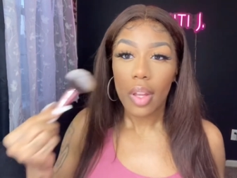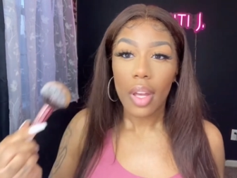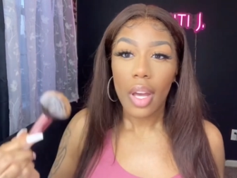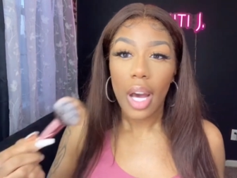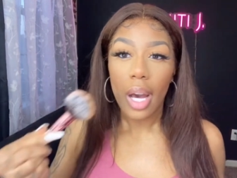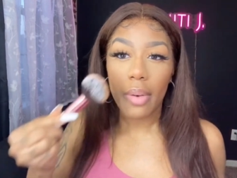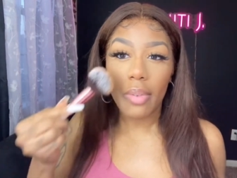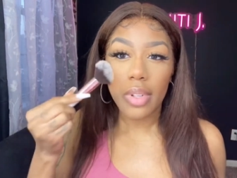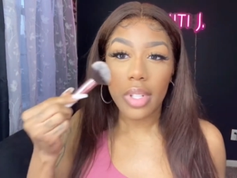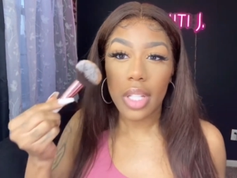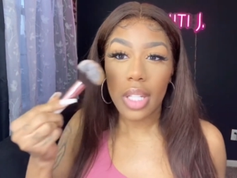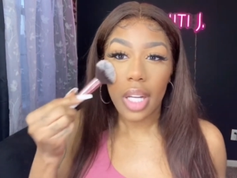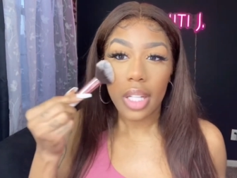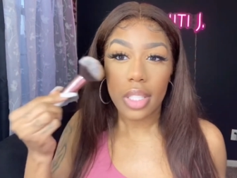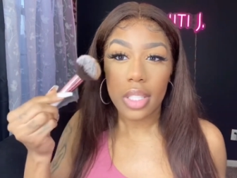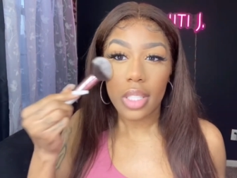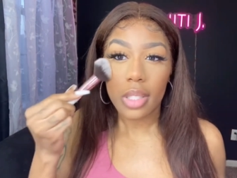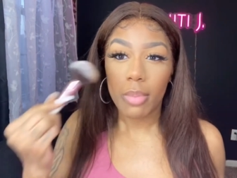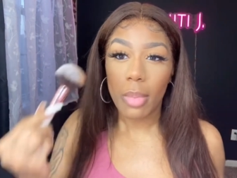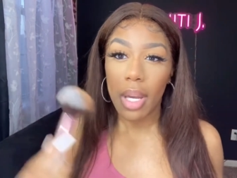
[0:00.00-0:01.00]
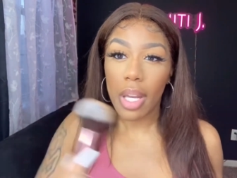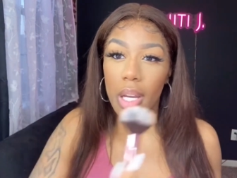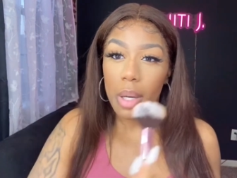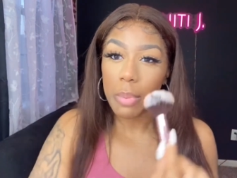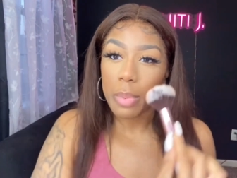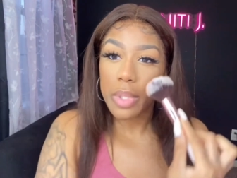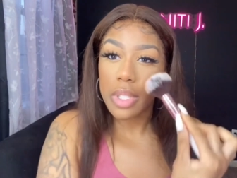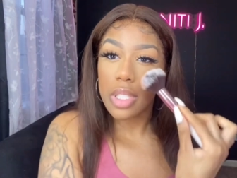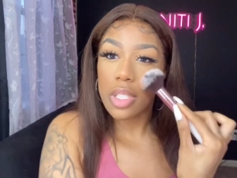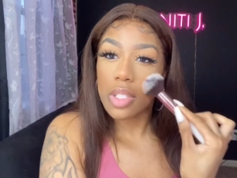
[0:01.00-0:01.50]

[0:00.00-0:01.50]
I really like this makeup. It's